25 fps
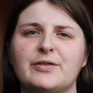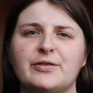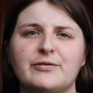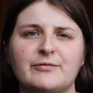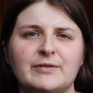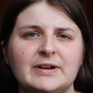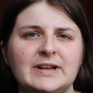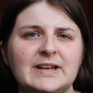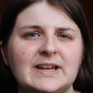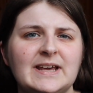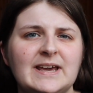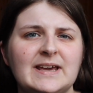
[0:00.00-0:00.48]

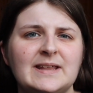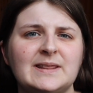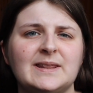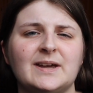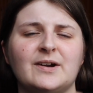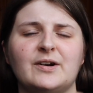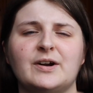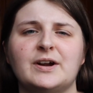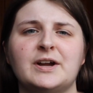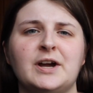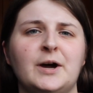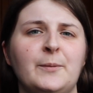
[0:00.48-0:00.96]
thrilling.
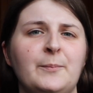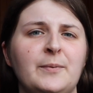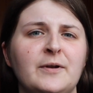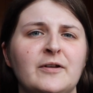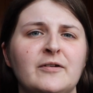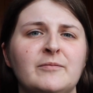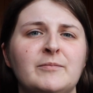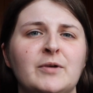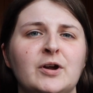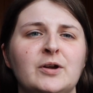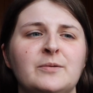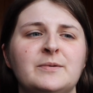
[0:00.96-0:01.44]
There are a couple
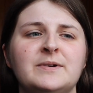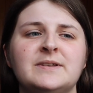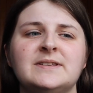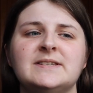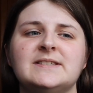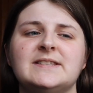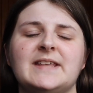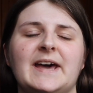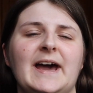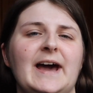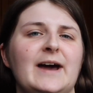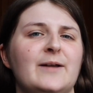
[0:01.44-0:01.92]
of
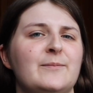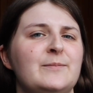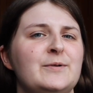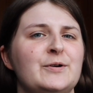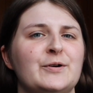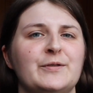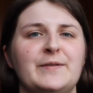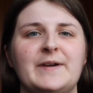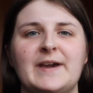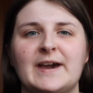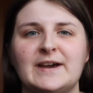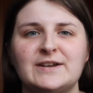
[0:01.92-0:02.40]
moments that had me
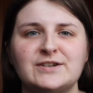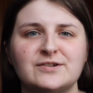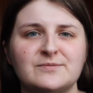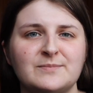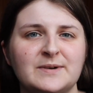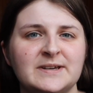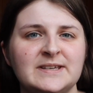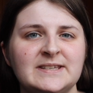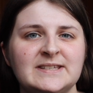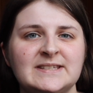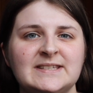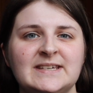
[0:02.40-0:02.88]
on the edge of
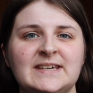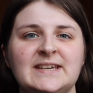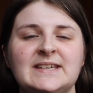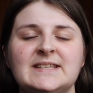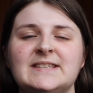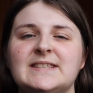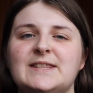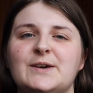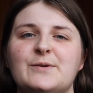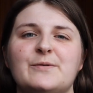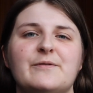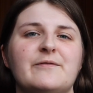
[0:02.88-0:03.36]
my
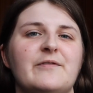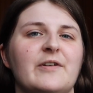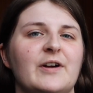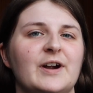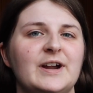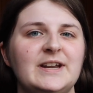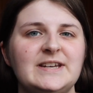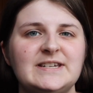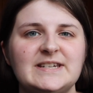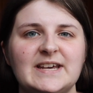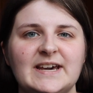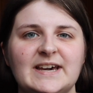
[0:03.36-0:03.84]
seat. They were
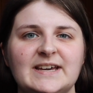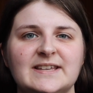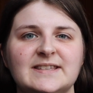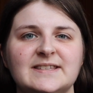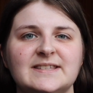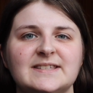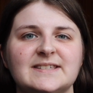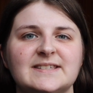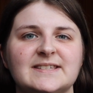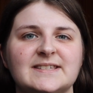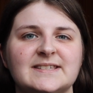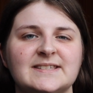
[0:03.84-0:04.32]
very
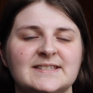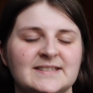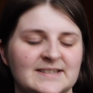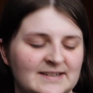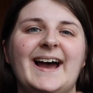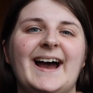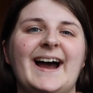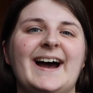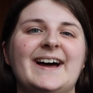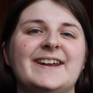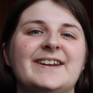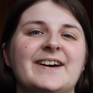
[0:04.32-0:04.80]
tense.
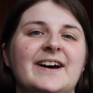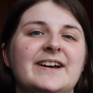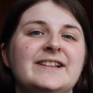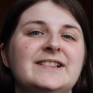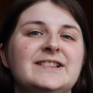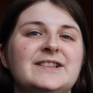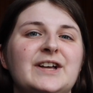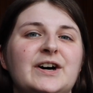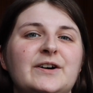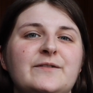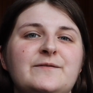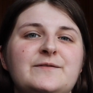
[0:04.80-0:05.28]
And I
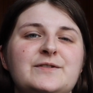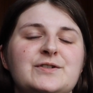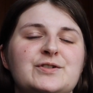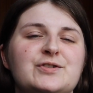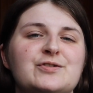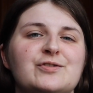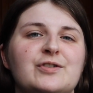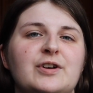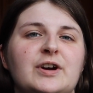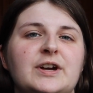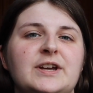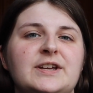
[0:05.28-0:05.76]
loved
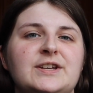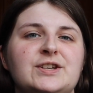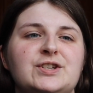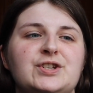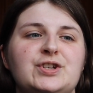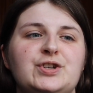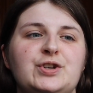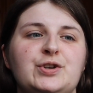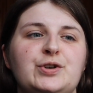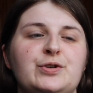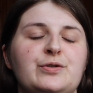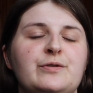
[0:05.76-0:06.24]
trying
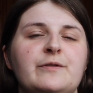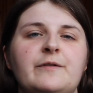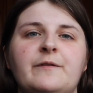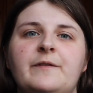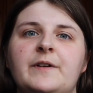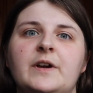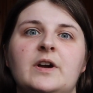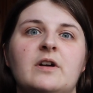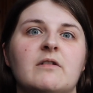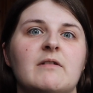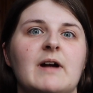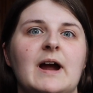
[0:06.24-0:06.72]
to
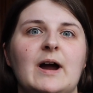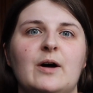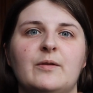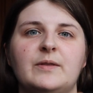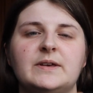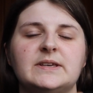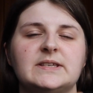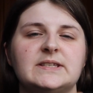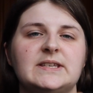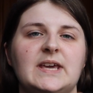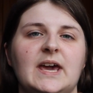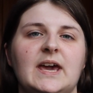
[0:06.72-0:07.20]
figure out
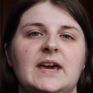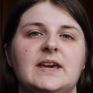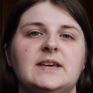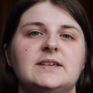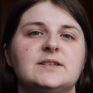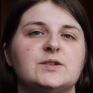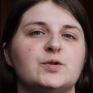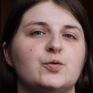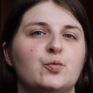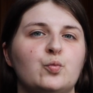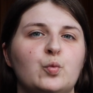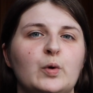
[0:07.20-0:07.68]
this
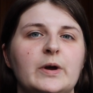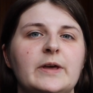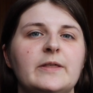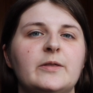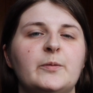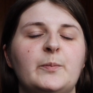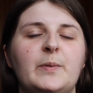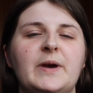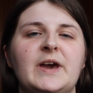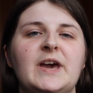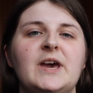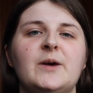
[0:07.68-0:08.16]
case
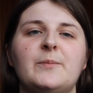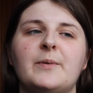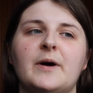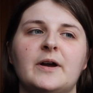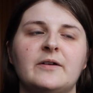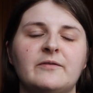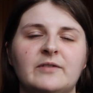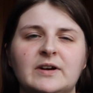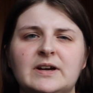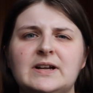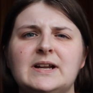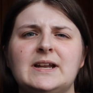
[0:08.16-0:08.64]
with Pip.
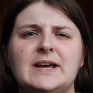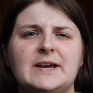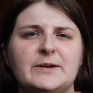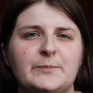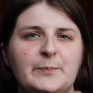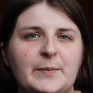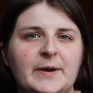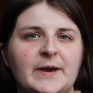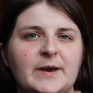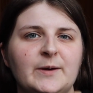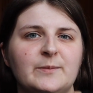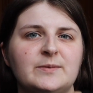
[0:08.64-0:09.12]
I really
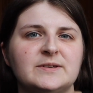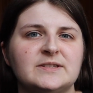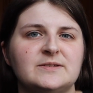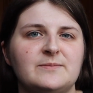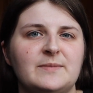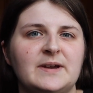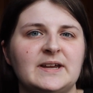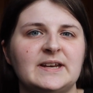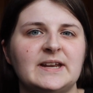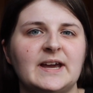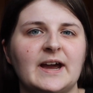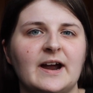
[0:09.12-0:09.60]
like Pip as a
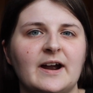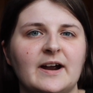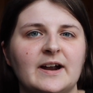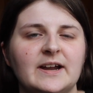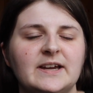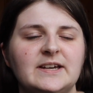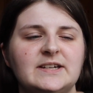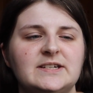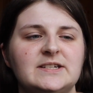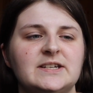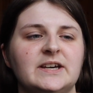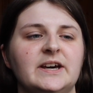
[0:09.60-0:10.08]
main
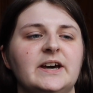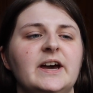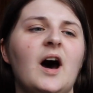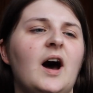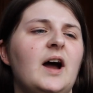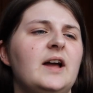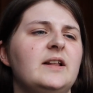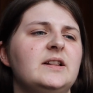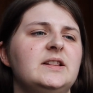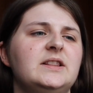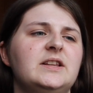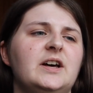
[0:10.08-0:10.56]
character.
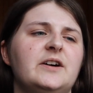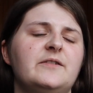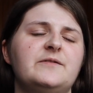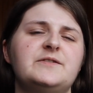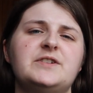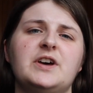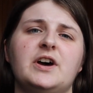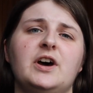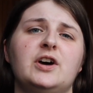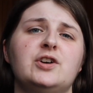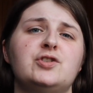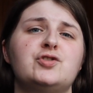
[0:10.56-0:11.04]
I
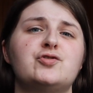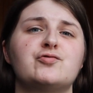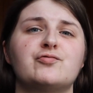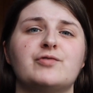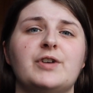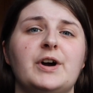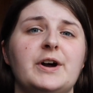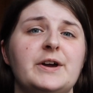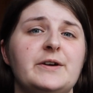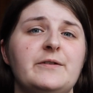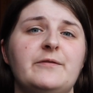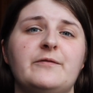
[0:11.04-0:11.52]
loved her
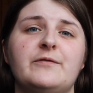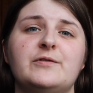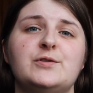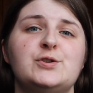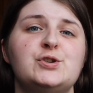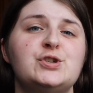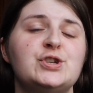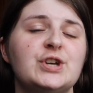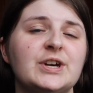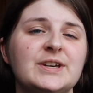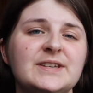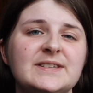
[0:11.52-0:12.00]
drive for
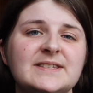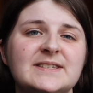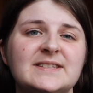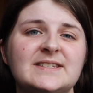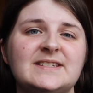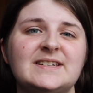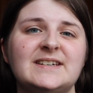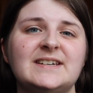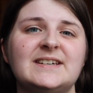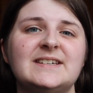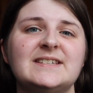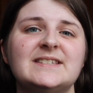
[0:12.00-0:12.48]

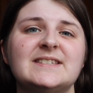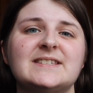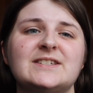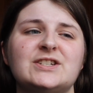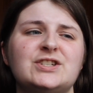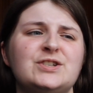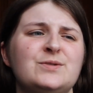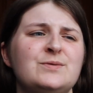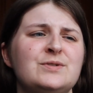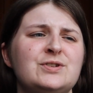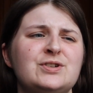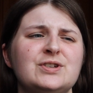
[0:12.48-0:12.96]
justice.
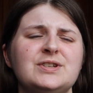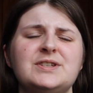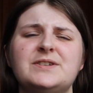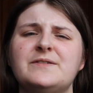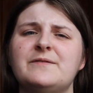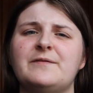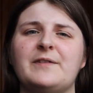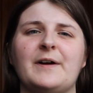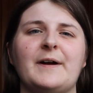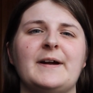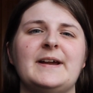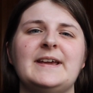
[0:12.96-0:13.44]
She was just
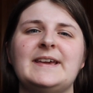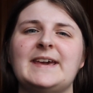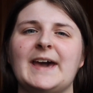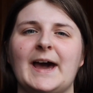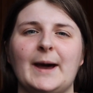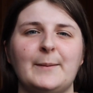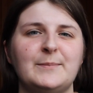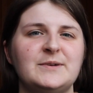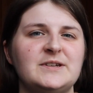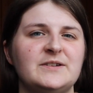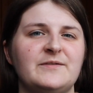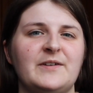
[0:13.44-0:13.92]
a very
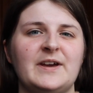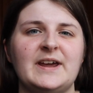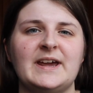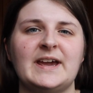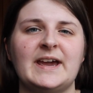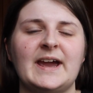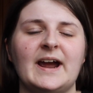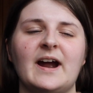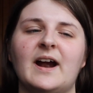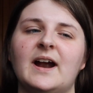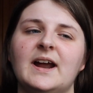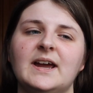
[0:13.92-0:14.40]

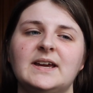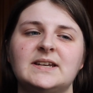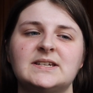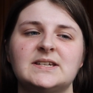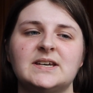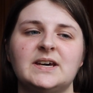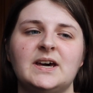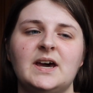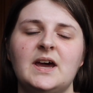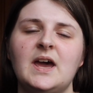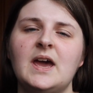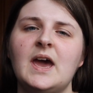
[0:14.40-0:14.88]
captivating
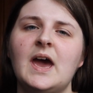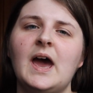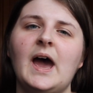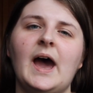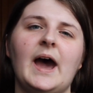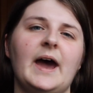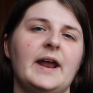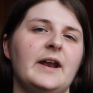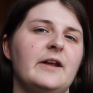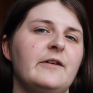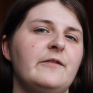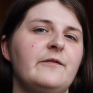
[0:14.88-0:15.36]
character,
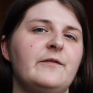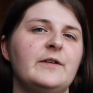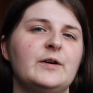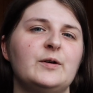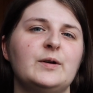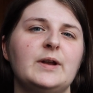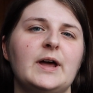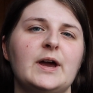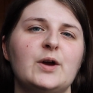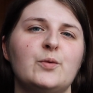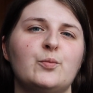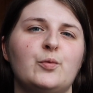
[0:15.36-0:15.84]
and I
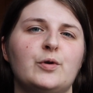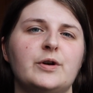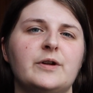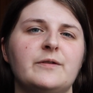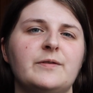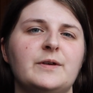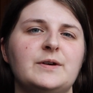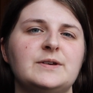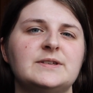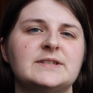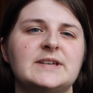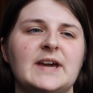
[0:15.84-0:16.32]
feel like one
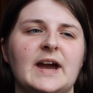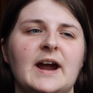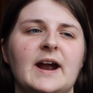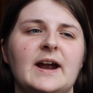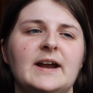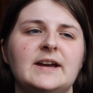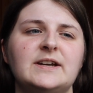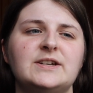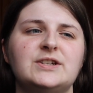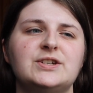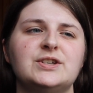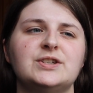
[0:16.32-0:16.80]
of those
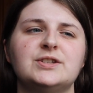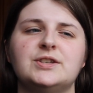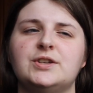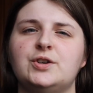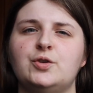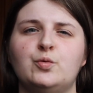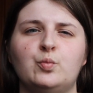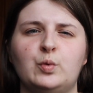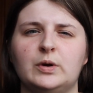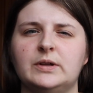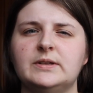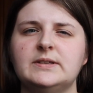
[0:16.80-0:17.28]
characters
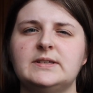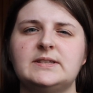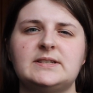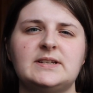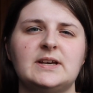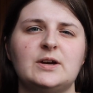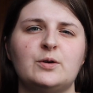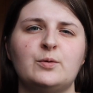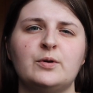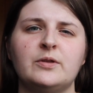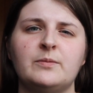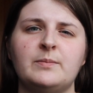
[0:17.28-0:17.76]
who will
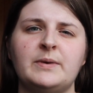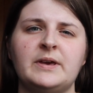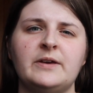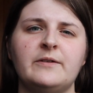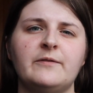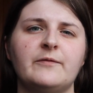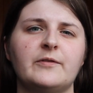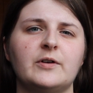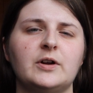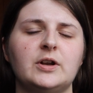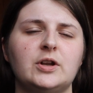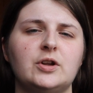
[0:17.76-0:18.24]
stick with me
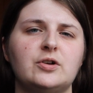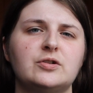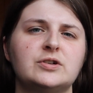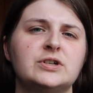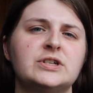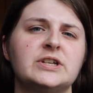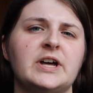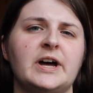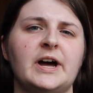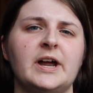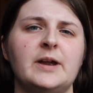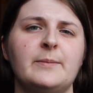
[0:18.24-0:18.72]
for a long
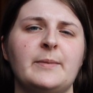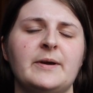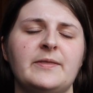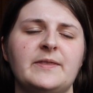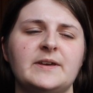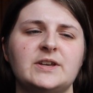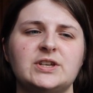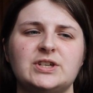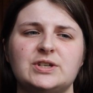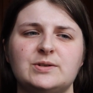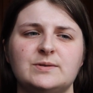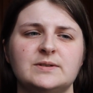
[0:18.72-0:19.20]
time. I
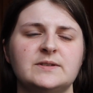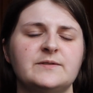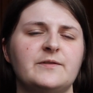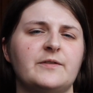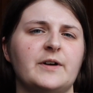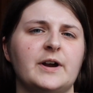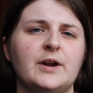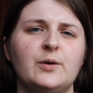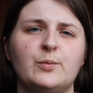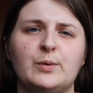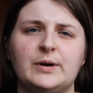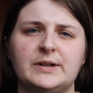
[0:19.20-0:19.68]
think she was
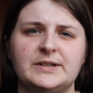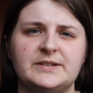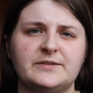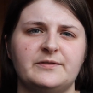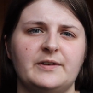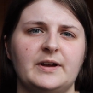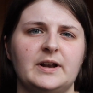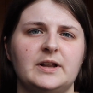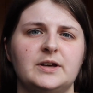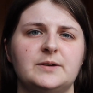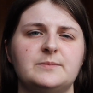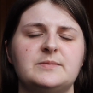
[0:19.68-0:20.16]
very well
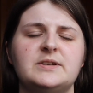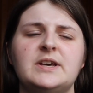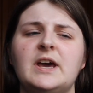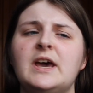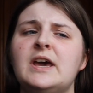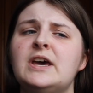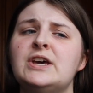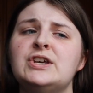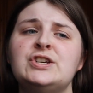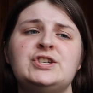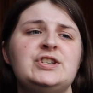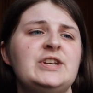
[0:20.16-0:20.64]
developed.
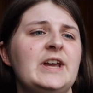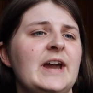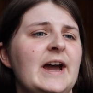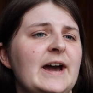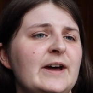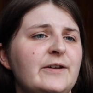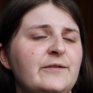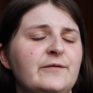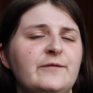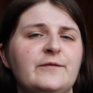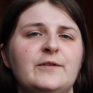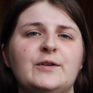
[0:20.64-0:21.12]
She
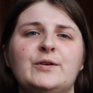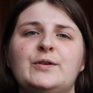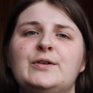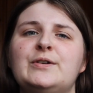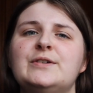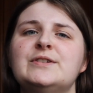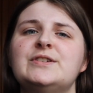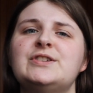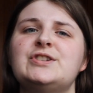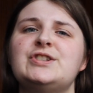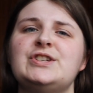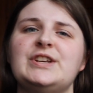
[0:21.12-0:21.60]
had
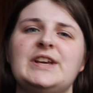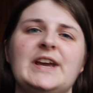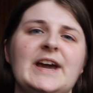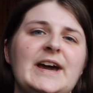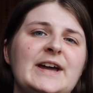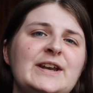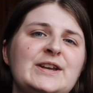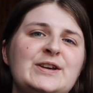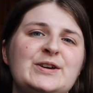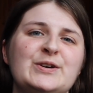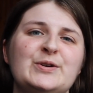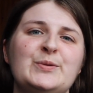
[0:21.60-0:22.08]
flaws, she
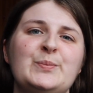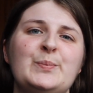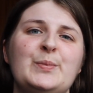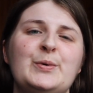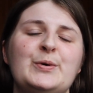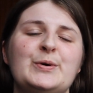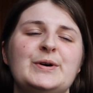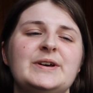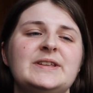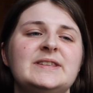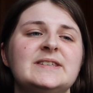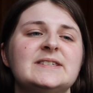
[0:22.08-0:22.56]
had good
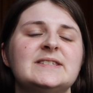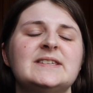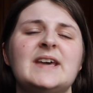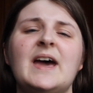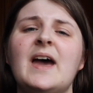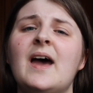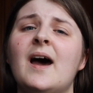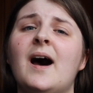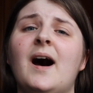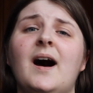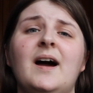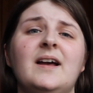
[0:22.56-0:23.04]
points.
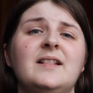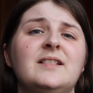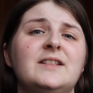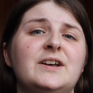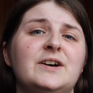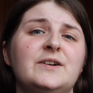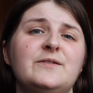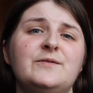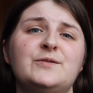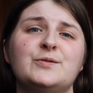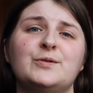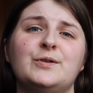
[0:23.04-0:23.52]
I
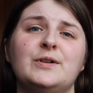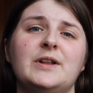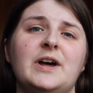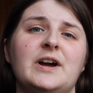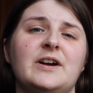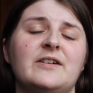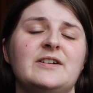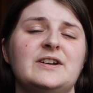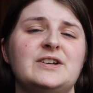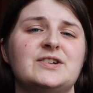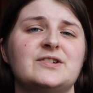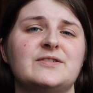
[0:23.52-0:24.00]
loved all
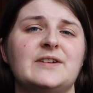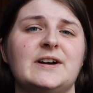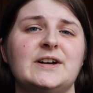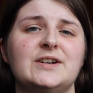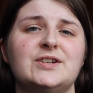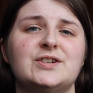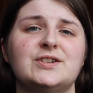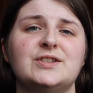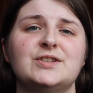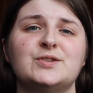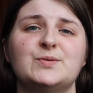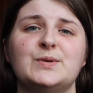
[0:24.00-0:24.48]
her
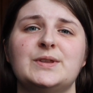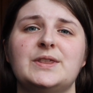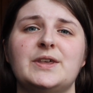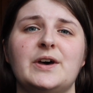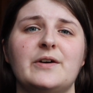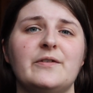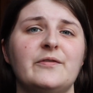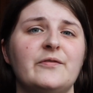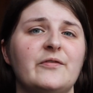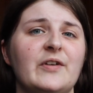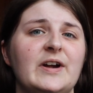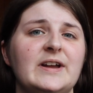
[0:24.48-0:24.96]
interactions with
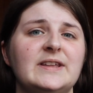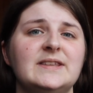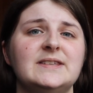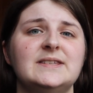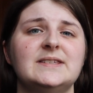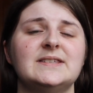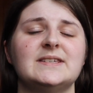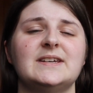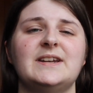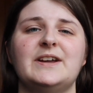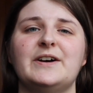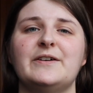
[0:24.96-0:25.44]
her
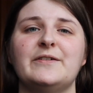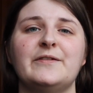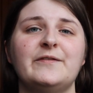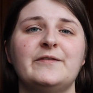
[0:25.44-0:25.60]
friends and her